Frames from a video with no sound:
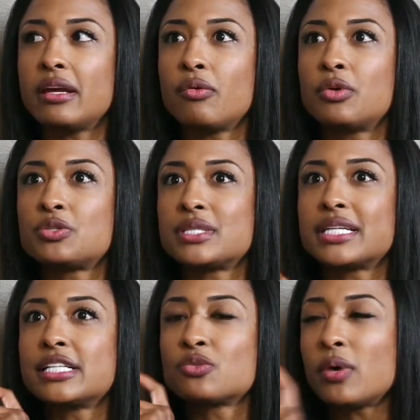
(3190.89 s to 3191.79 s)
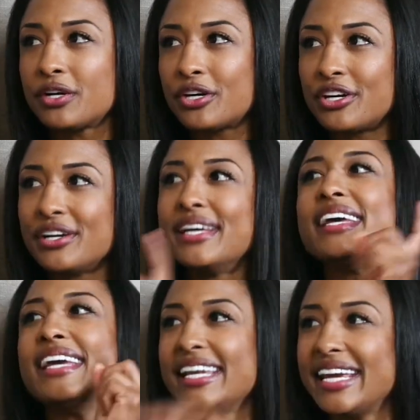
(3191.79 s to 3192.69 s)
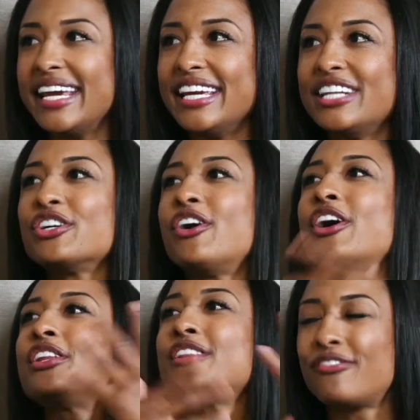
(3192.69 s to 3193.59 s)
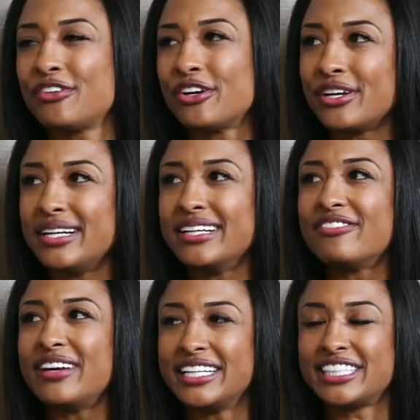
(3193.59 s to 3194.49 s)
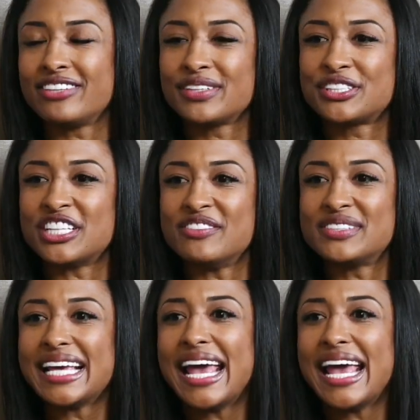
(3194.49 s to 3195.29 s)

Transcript: which was against one girl in a cage on the Fury Fighting Championships.